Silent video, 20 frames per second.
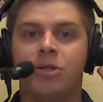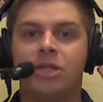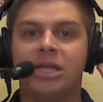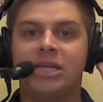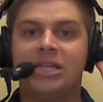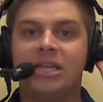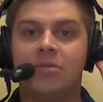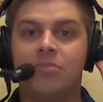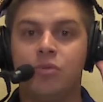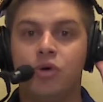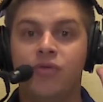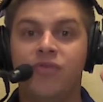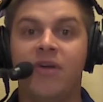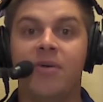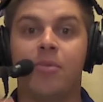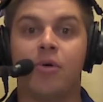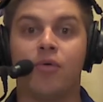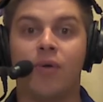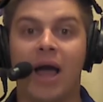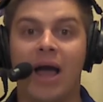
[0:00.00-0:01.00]
They did move
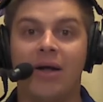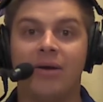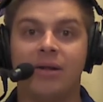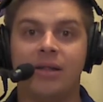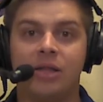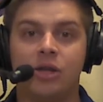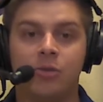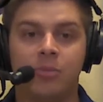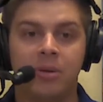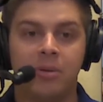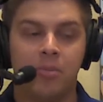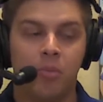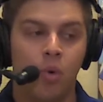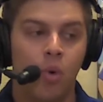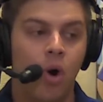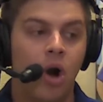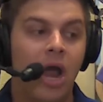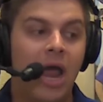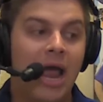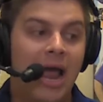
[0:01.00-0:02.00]
him around a little bit
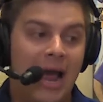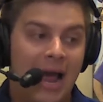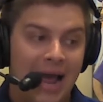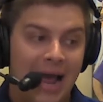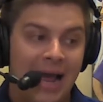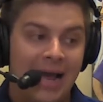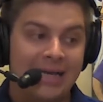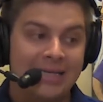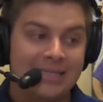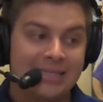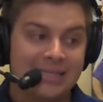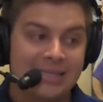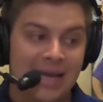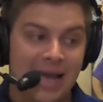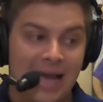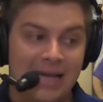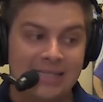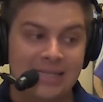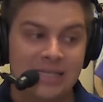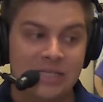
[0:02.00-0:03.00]
more as
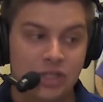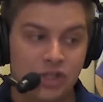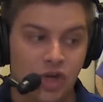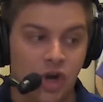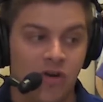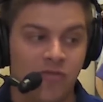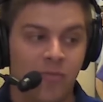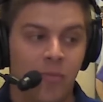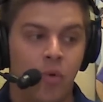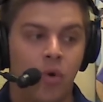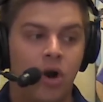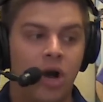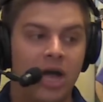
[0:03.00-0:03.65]
a sophomore.